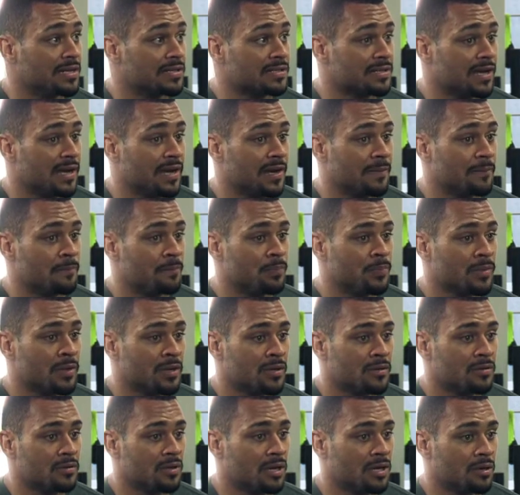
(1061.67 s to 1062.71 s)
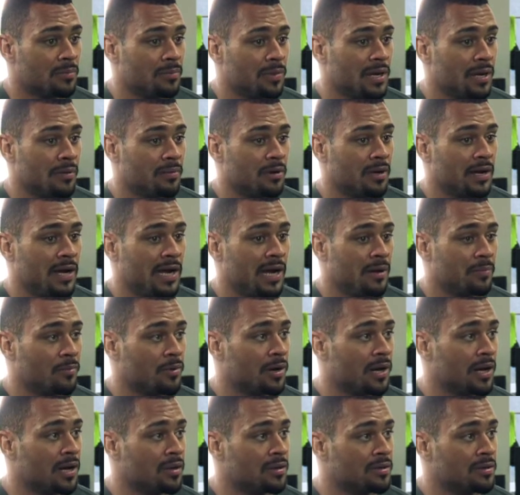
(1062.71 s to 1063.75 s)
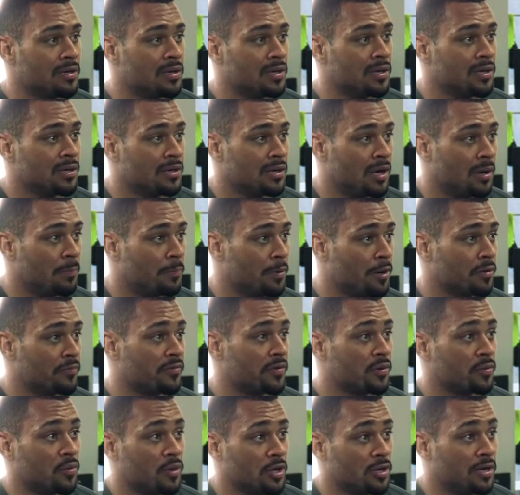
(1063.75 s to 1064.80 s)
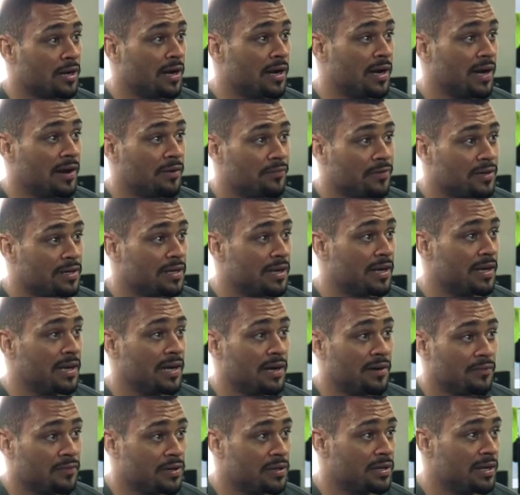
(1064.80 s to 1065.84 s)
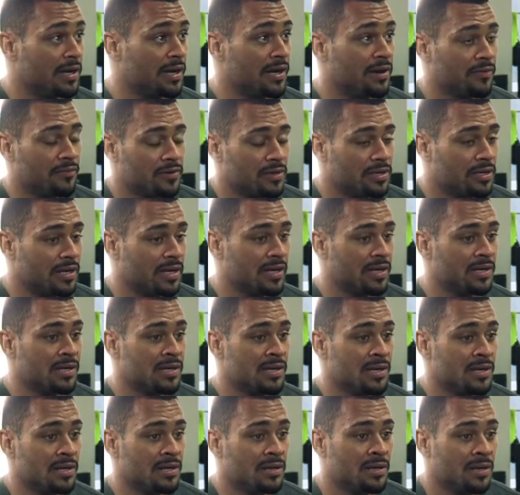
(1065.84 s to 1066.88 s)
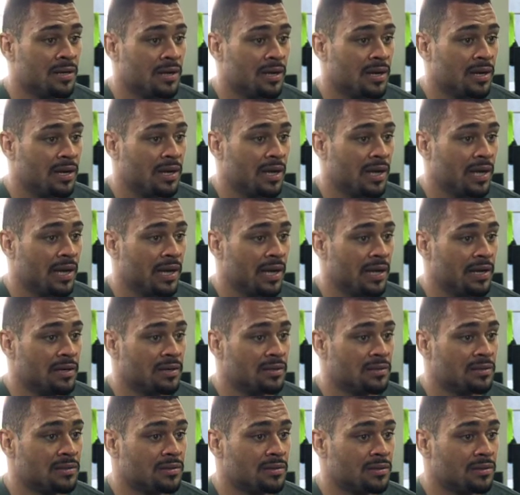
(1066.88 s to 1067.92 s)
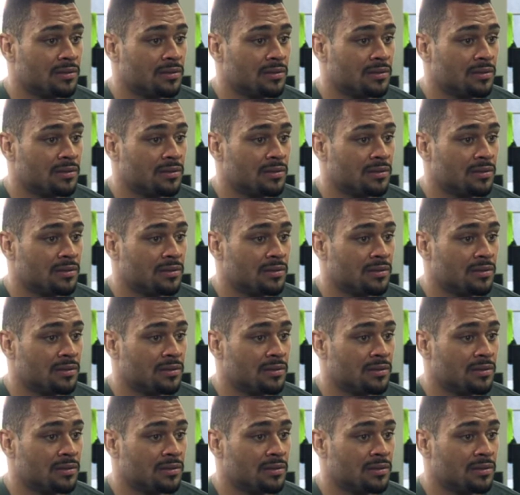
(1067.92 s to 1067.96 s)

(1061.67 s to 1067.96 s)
It's not, you're not going to be able to hammer out a perfect workout every day. And